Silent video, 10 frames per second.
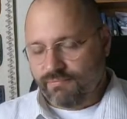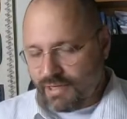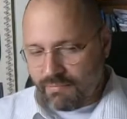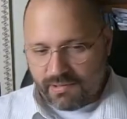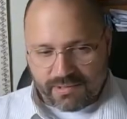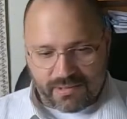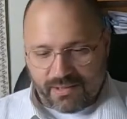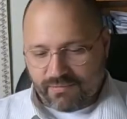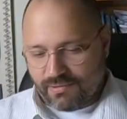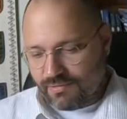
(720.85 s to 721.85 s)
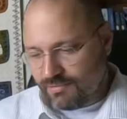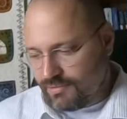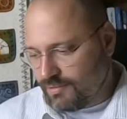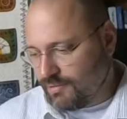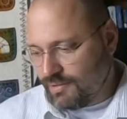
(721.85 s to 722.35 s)
prime minister level to
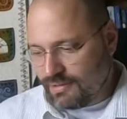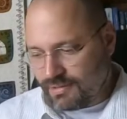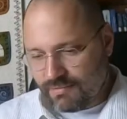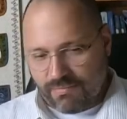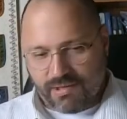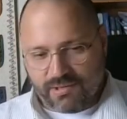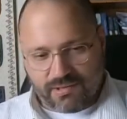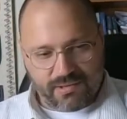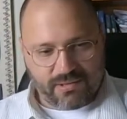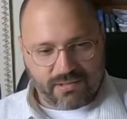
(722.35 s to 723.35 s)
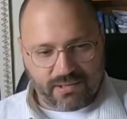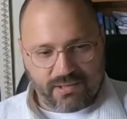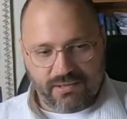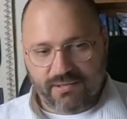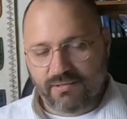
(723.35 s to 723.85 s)
all these ministers,
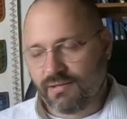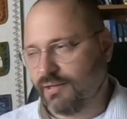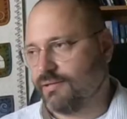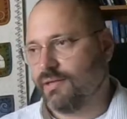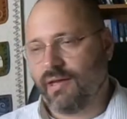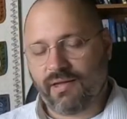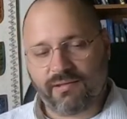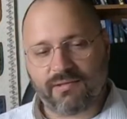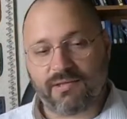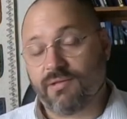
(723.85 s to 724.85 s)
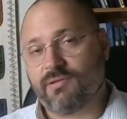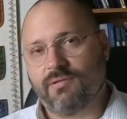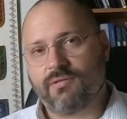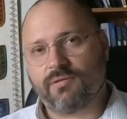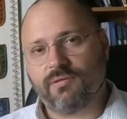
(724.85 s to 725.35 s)
other directors, and so on
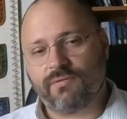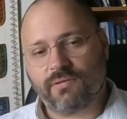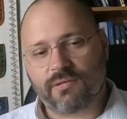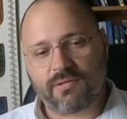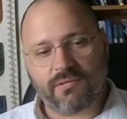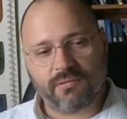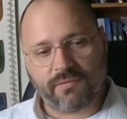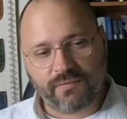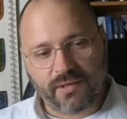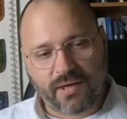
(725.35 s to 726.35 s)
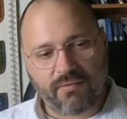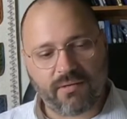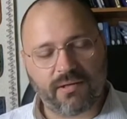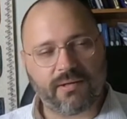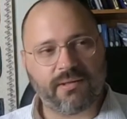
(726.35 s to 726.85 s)
and so forth. So
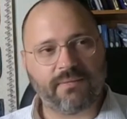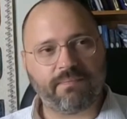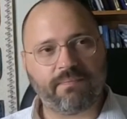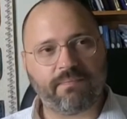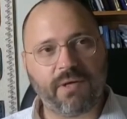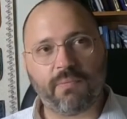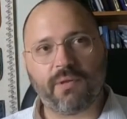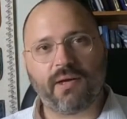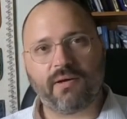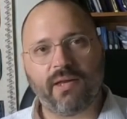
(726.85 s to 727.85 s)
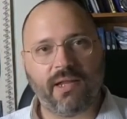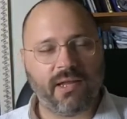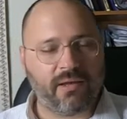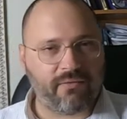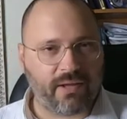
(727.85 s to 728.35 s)
now people are
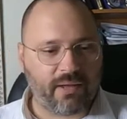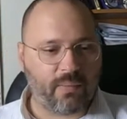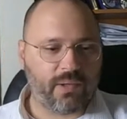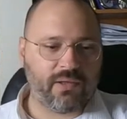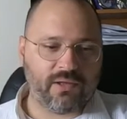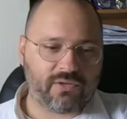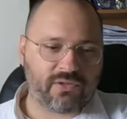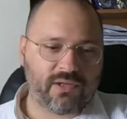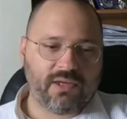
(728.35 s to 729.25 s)
really fed up with this.